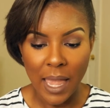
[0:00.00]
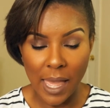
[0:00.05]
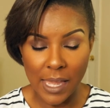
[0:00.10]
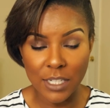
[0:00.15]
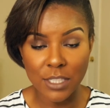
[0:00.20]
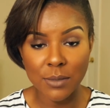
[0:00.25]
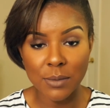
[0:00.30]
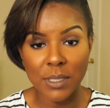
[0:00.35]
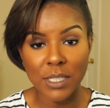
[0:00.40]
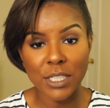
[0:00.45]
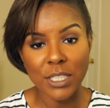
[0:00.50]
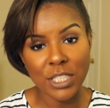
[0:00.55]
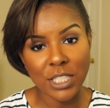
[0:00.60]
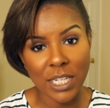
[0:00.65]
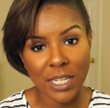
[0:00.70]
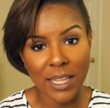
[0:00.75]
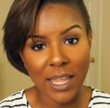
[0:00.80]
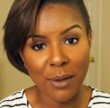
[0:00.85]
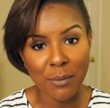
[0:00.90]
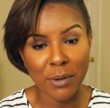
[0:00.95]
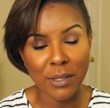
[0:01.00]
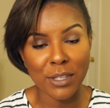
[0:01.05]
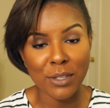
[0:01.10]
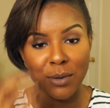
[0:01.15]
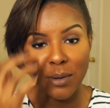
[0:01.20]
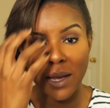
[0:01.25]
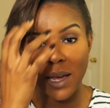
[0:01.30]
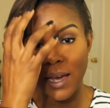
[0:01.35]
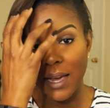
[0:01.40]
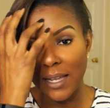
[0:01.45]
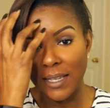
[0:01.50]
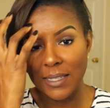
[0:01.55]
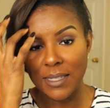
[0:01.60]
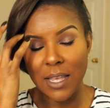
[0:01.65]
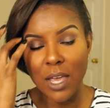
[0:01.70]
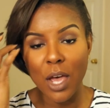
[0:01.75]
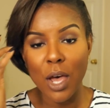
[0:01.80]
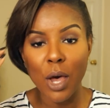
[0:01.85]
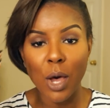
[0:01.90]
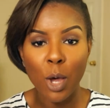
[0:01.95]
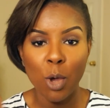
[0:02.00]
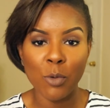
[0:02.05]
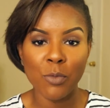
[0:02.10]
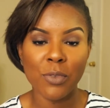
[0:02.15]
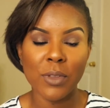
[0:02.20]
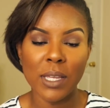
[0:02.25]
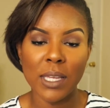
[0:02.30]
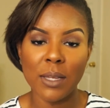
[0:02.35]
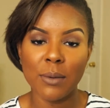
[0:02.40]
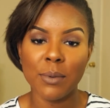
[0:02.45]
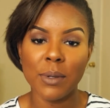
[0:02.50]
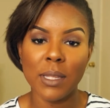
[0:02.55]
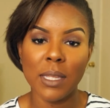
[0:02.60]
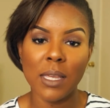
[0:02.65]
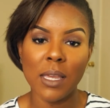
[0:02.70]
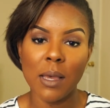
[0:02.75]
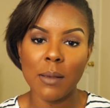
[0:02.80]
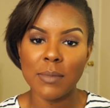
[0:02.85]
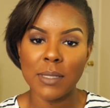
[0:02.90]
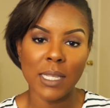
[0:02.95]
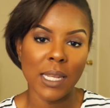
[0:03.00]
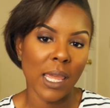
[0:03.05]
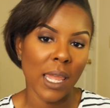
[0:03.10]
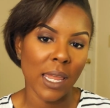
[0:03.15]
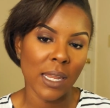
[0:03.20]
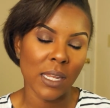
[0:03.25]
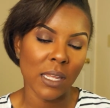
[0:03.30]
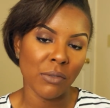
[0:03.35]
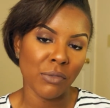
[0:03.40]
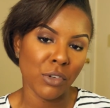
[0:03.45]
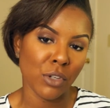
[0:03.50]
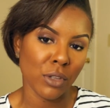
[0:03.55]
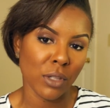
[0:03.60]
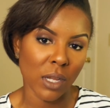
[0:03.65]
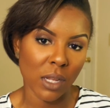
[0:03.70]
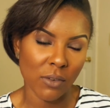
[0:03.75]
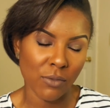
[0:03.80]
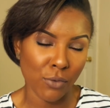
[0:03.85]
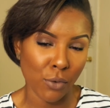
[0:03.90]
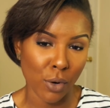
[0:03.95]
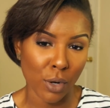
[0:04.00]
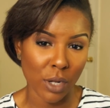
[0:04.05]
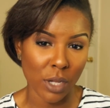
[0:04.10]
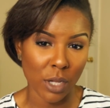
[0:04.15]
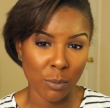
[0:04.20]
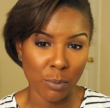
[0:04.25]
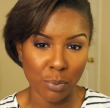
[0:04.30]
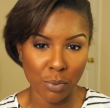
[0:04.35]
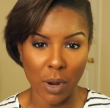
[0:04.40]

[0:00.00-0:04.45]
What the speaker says: I just wanted to share that with you guys. Hopefully it really comes in handy if you're looking for a good